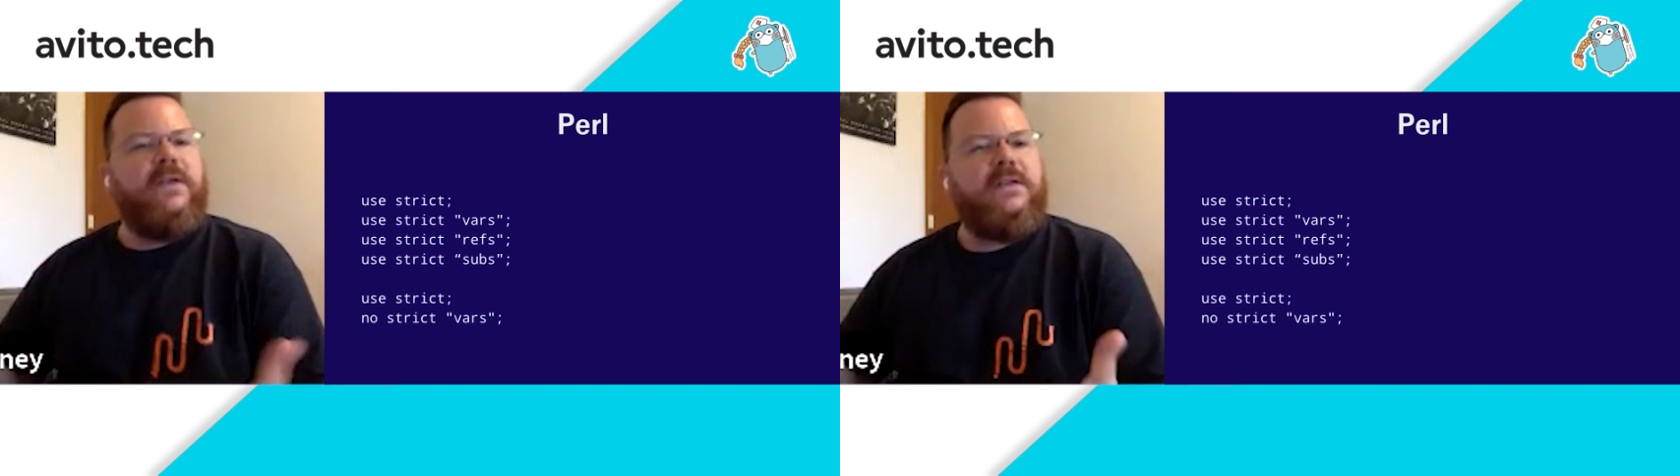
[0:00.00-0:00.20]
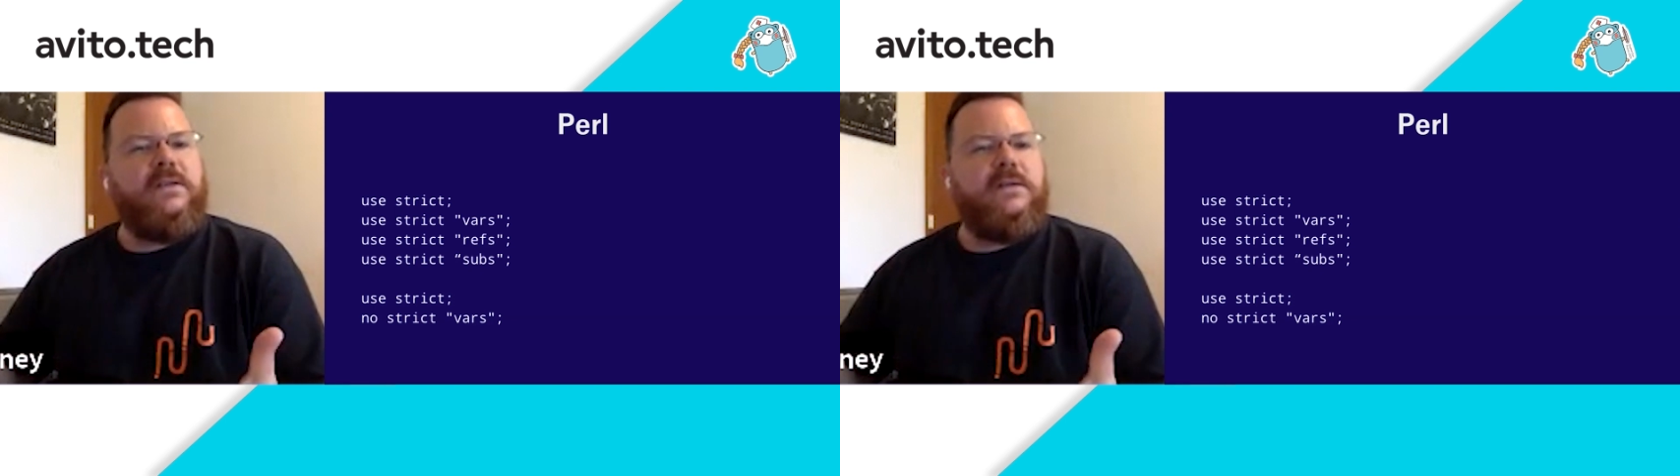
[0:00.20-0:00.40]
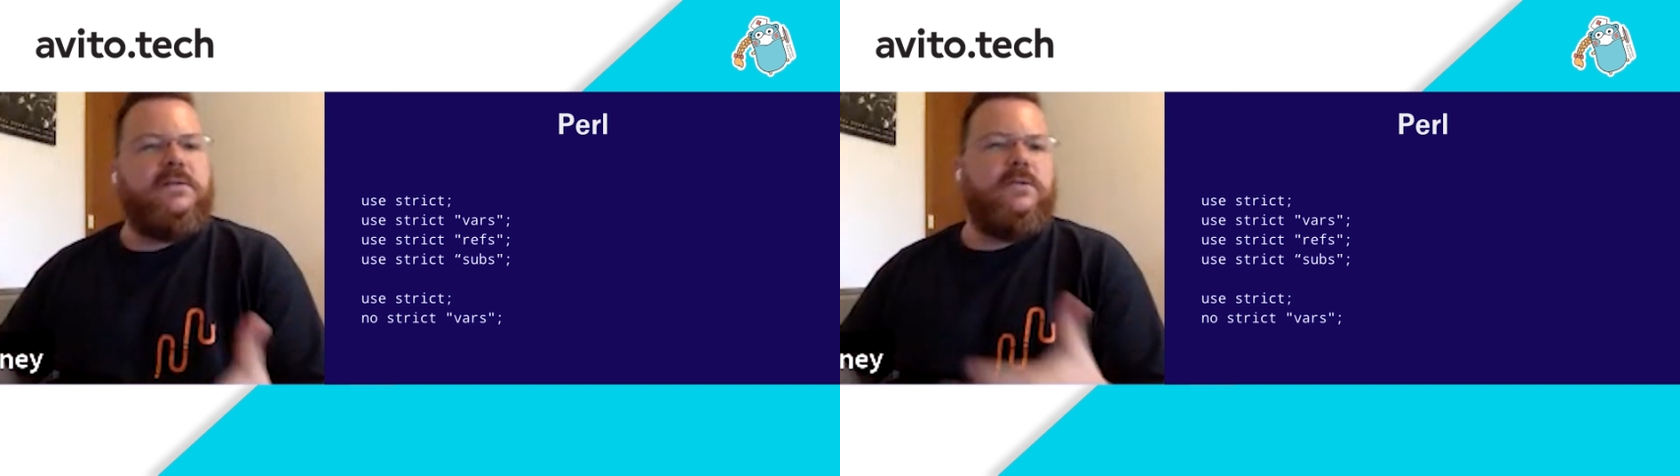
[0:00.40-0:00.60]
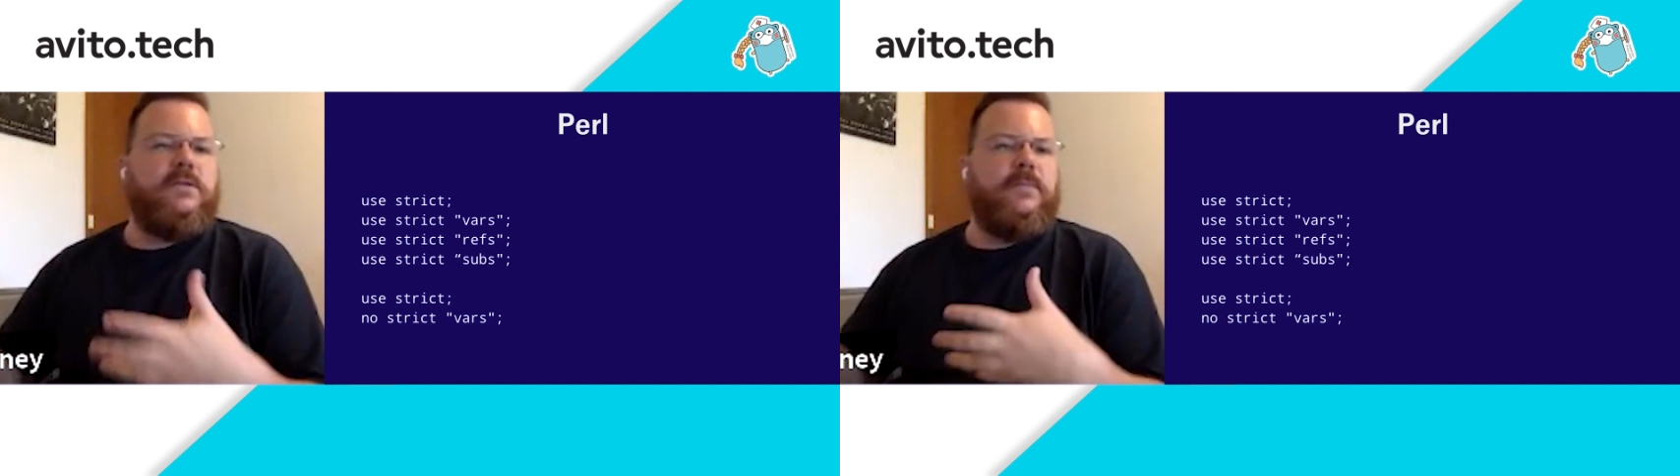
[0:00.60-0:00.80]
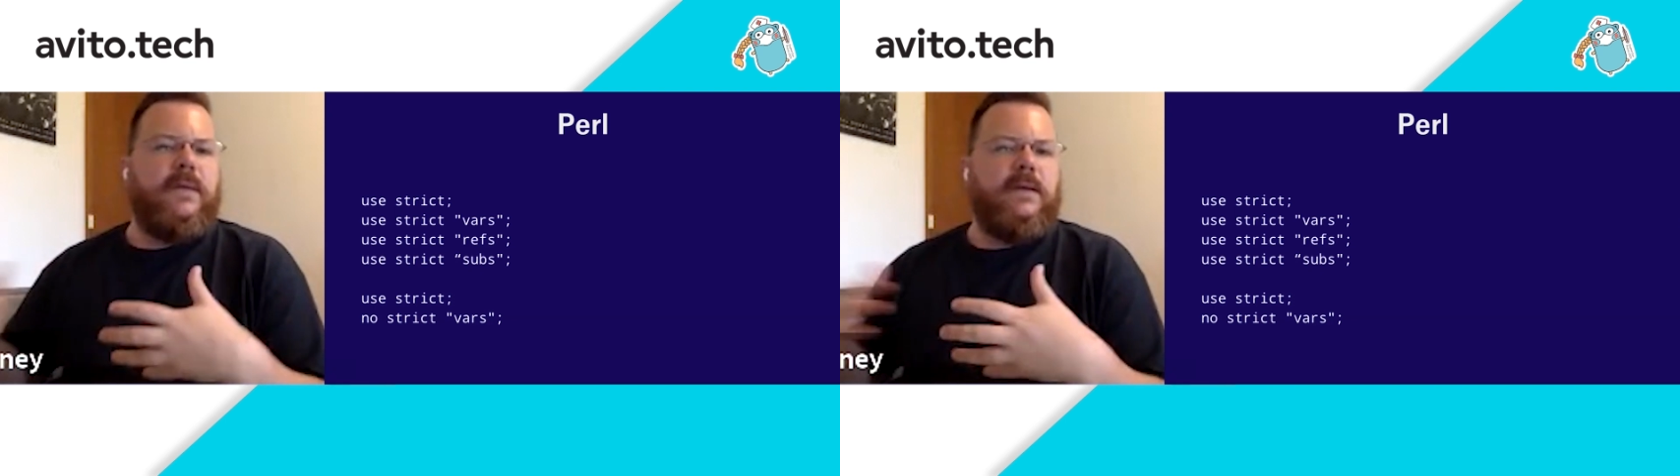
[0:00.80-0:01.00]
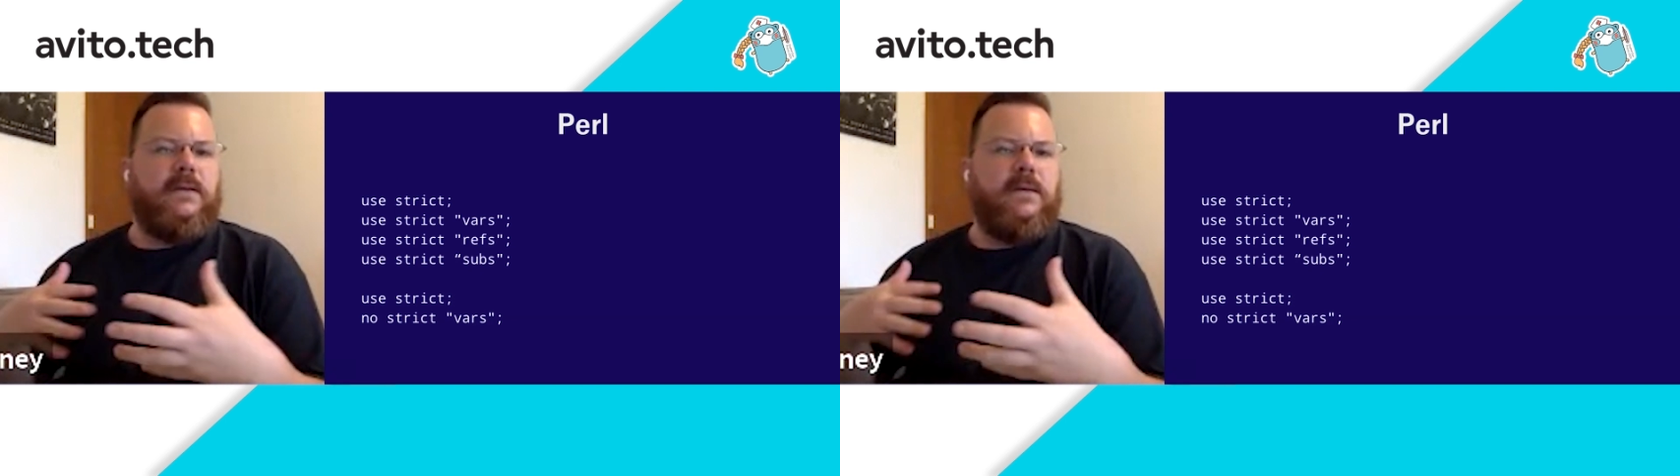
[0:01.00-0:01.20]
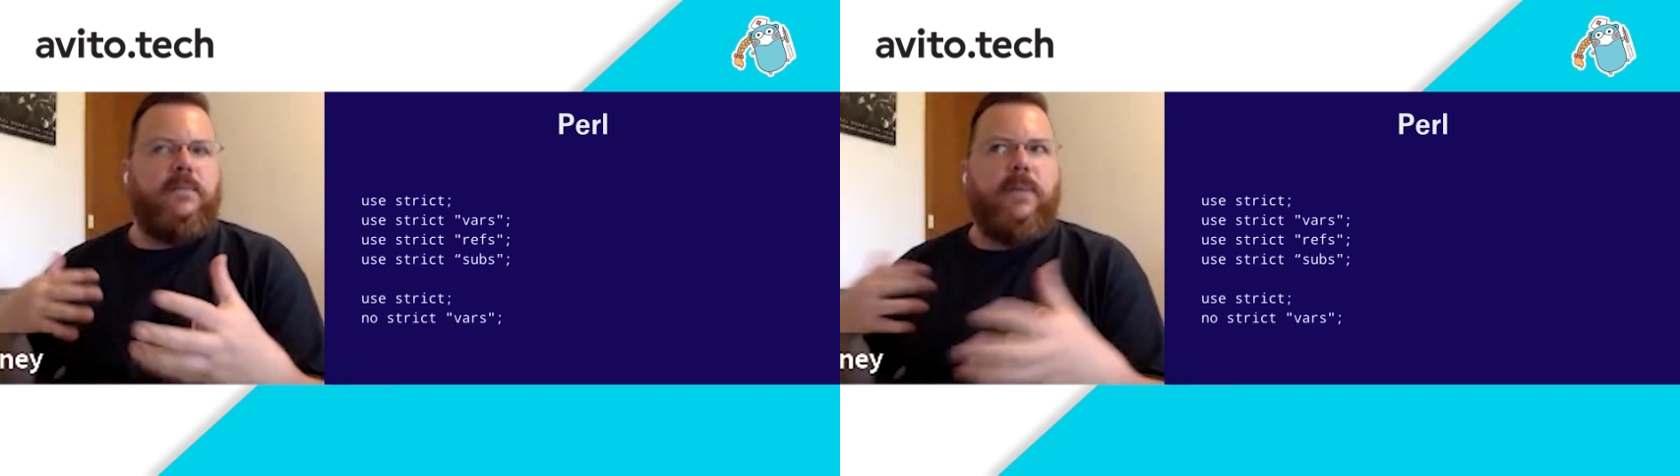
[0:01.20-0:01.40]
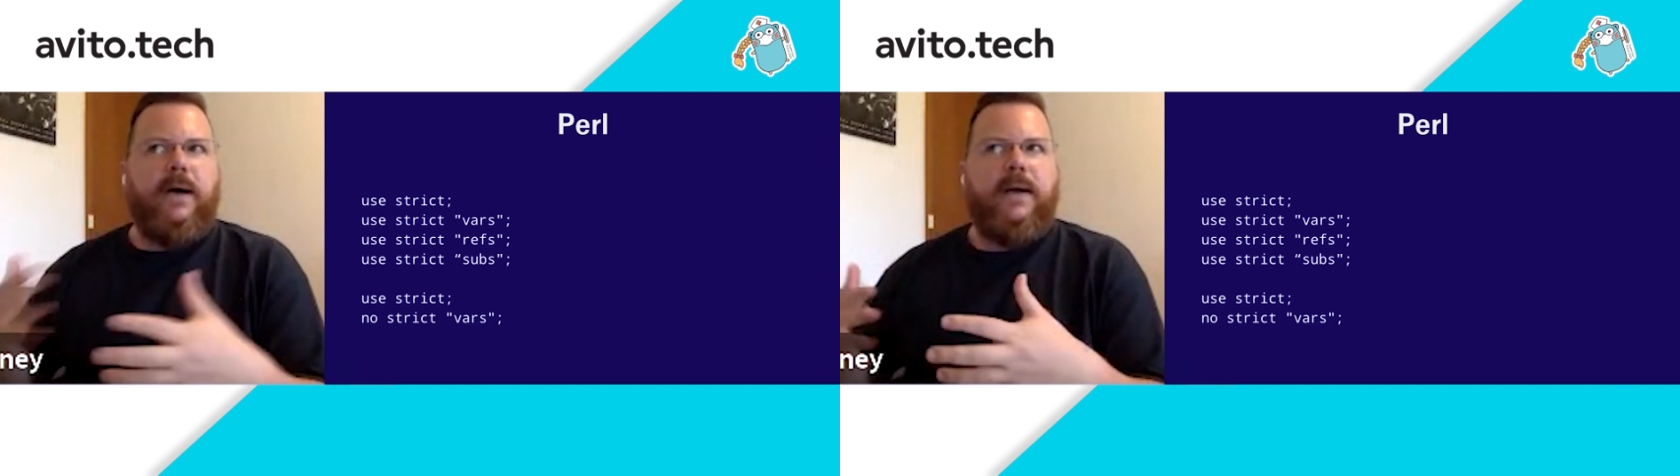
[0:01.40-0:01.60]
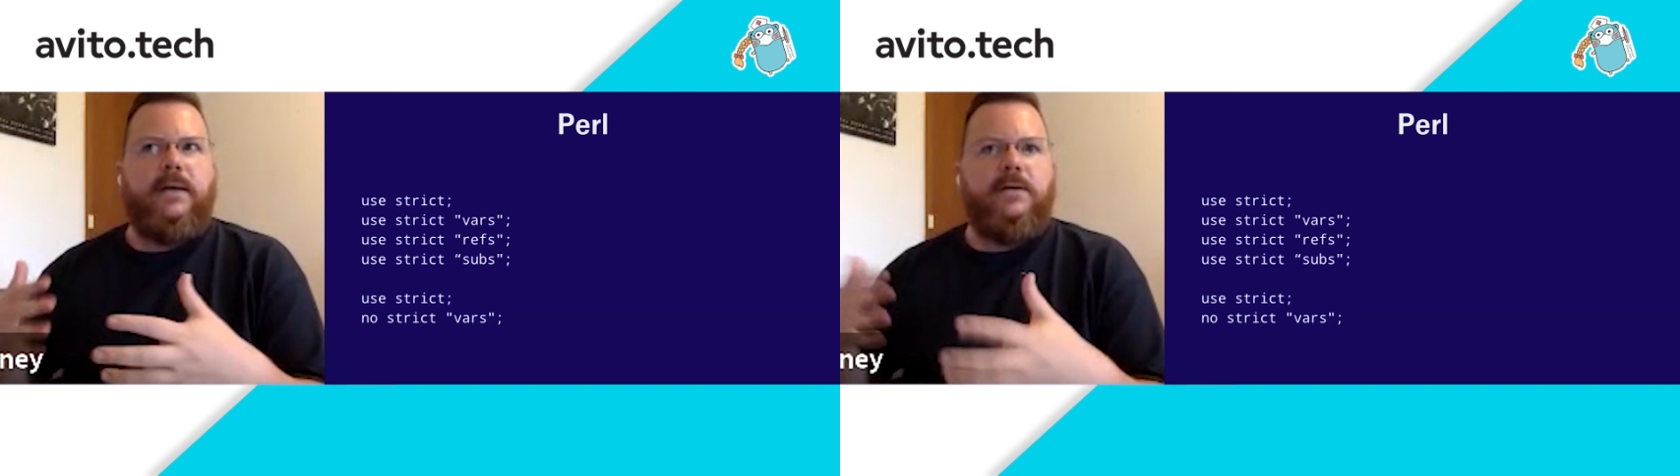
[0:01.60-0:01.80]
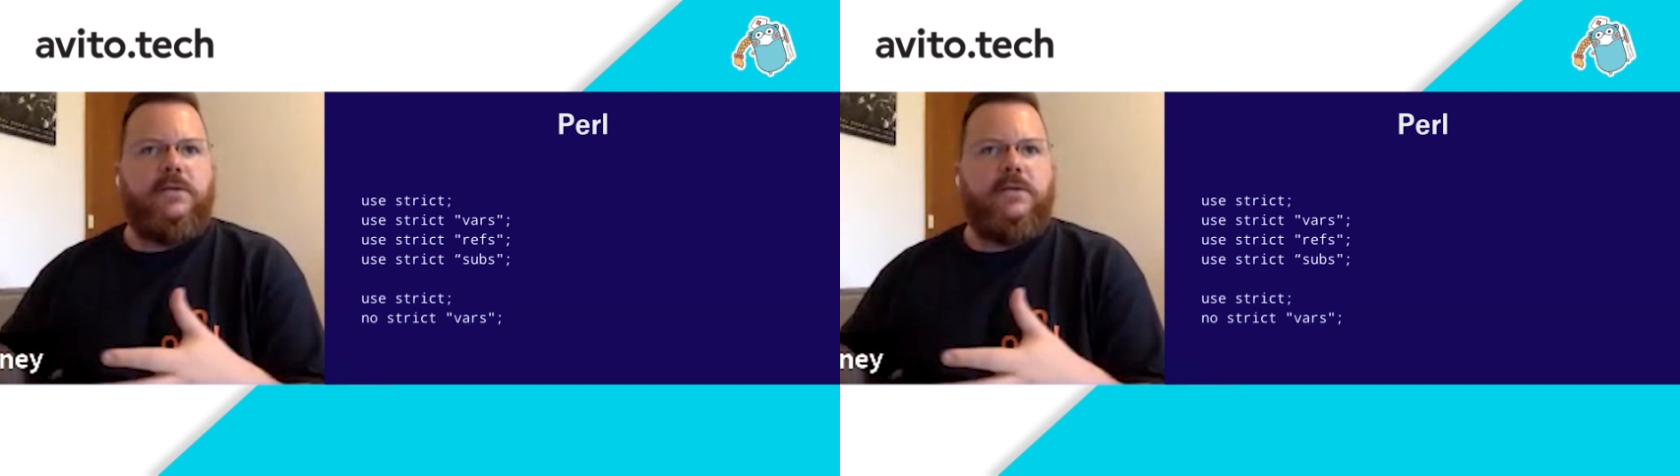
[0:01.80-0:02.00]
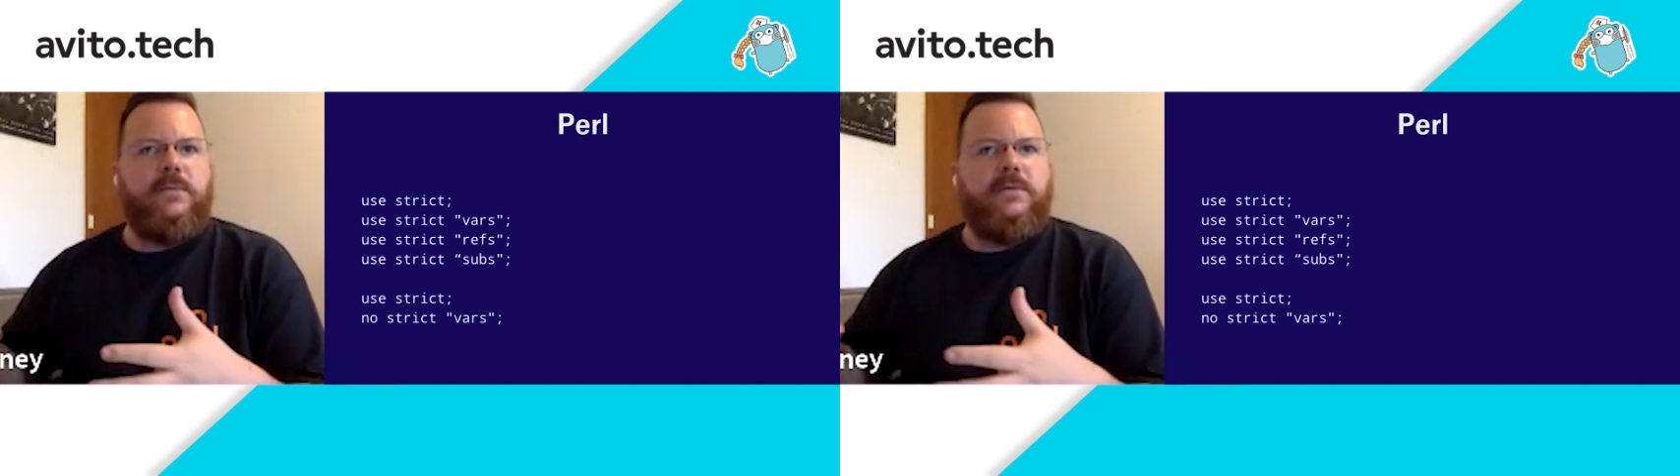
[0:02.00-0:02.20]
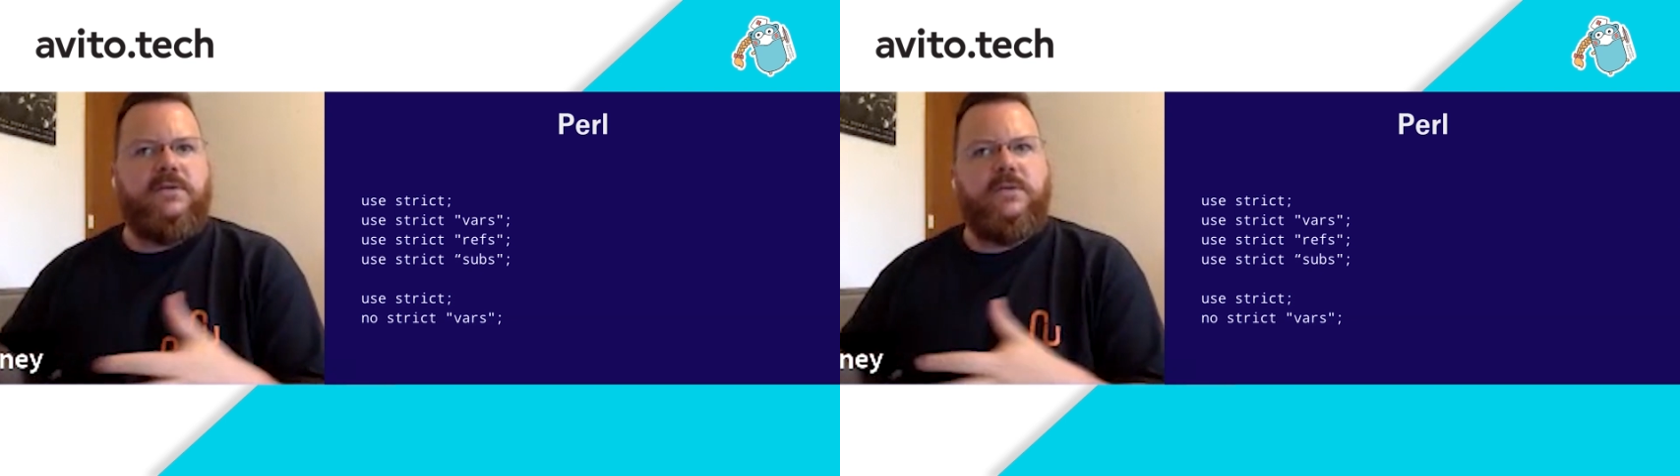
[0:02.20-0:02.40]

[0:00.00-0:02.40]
features or to make the compiler interpret